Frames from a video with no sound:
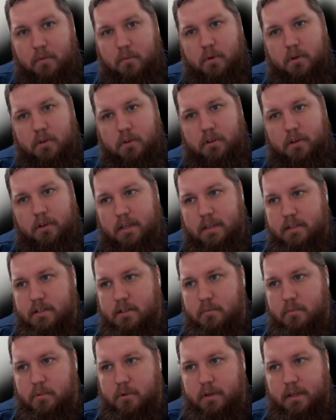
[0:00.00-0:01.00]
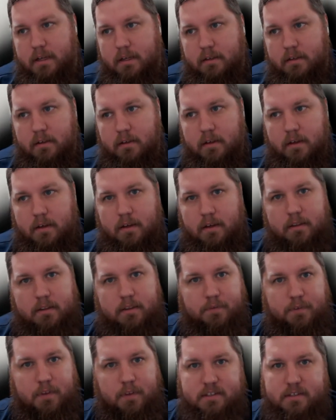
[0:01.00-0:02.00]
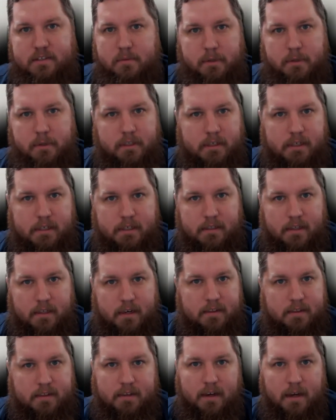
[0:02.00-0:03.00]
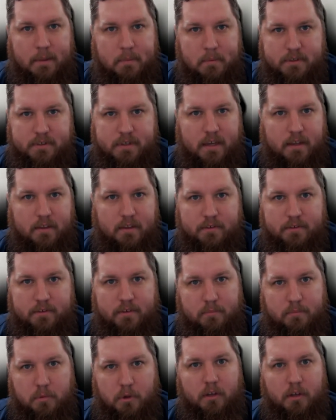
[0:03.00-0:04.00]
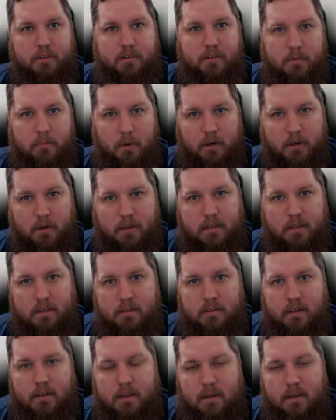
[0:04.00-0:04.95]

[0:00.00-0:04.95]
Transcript: We're looking to bring the flexibility that I think hyperscalers have brought to the market,